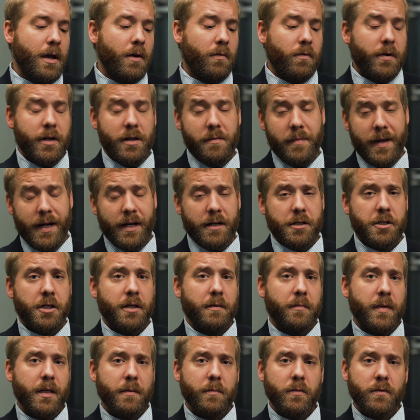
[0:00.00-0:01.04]
were you
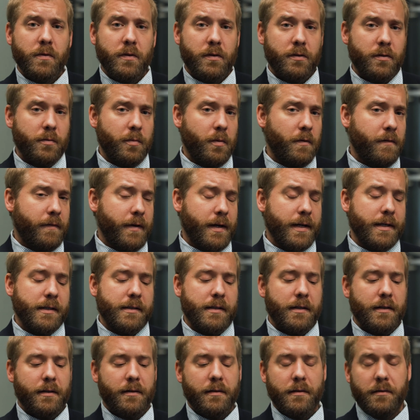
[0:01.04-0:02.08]
managing people,
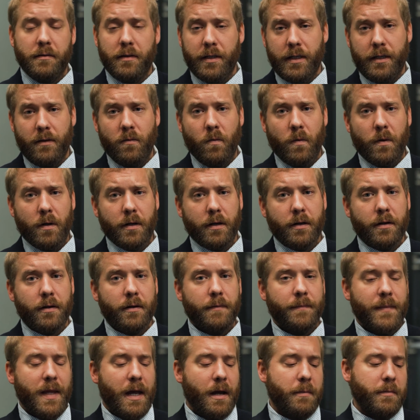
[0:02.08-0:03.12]
supervising, lead worker,
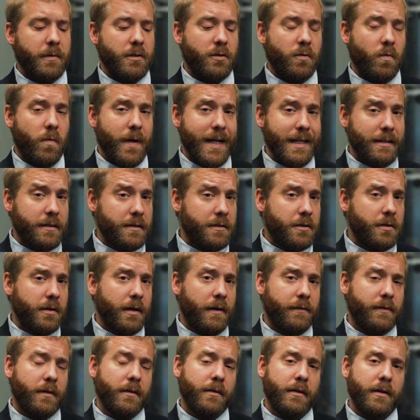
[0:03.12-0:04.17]
how much weight did you
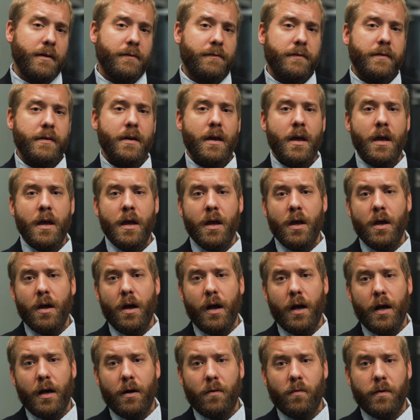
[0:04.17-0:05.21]
have to lift,
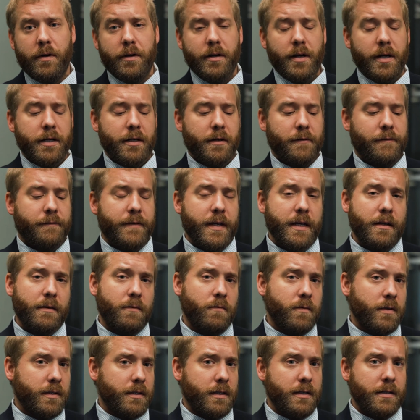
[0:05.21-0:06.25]
were you on your feet,
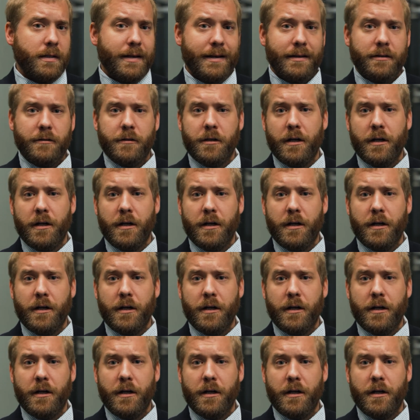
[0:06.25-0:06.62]
was it a desk